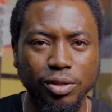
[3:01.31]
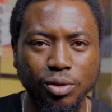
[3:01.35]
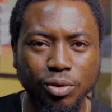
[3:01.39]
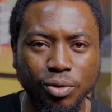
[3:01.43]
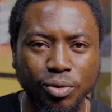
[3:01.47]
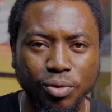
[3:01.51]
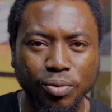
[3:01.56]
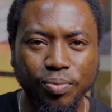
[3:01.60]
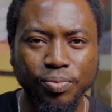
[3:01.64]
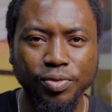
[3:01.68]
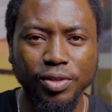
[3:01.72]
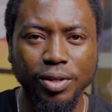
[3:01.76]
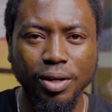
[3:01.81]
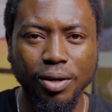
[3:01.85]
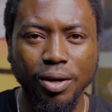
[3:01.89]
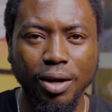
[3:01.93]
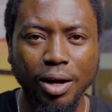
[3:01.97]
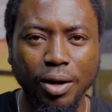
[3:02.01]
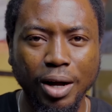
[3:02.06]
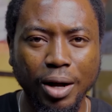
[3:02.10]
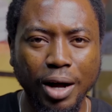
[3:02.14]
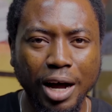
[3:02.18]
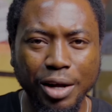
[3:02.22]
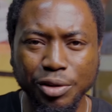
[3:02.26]
So
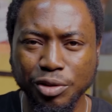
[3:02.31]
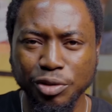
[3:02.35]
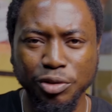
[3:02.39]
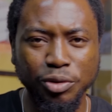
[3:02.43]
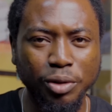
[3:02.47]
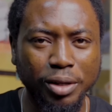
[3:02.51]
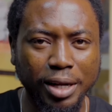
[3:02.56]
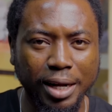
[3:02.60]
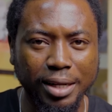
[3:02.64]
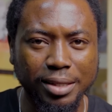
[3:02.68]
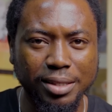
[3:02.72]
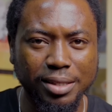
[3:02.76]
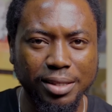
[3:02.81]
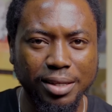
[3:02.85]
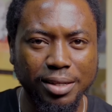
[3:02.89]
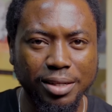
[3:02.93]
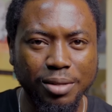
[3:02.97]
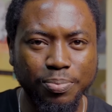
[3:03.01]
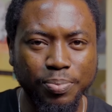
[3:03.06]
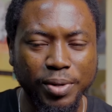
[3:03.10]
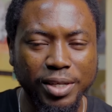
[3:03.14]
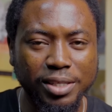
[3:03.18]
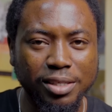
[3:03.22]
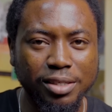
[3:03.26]
how do you know that the
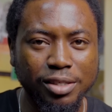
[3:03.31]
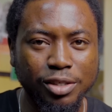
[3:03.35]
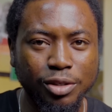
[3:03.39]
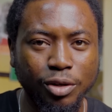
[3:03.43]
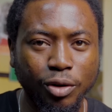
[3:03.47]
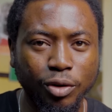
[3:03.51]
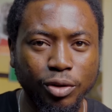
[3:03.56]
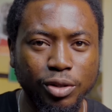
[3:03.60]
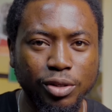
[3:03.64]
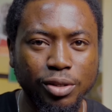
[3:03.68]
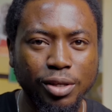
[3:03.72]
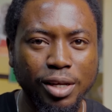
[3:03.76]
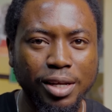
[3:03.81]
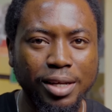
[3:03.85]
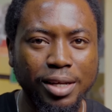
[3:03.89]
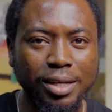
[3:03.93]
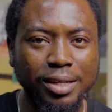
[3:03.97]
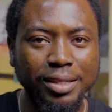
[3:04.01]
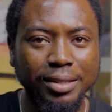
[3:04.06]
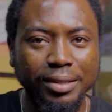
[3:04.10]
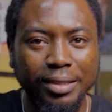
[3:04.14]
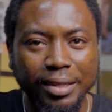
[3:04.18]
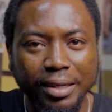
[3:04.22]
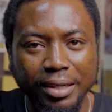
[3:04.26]
person did not
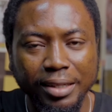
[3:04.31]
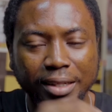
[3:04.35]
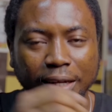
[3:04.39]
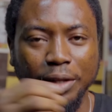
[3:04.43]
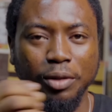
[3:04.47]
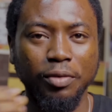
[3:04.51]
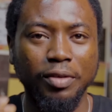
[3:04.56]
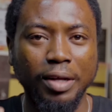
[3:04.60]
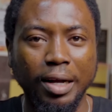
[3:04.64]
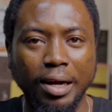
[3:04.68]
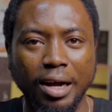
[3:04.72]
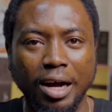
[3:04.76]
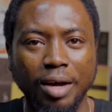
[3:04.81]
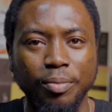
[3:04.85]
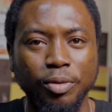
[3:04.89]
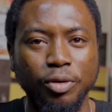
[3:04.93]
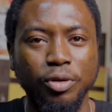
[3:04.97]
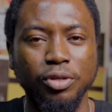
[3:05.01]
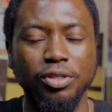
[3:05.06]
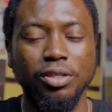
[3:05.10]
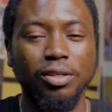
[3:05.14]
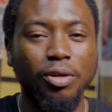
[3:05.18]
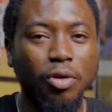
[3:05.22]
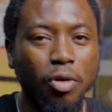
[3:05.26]
take it out of their car
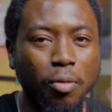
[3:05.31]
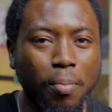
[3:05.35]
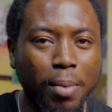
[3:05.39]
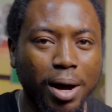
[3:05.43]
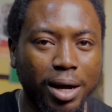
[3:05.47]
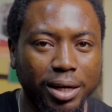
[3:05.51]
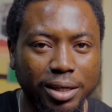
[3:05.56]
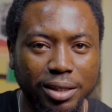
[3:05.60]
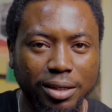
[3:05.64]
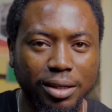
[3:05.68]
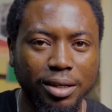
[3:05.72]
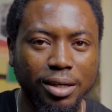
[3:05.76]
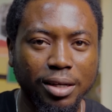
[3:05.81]
because it got bad?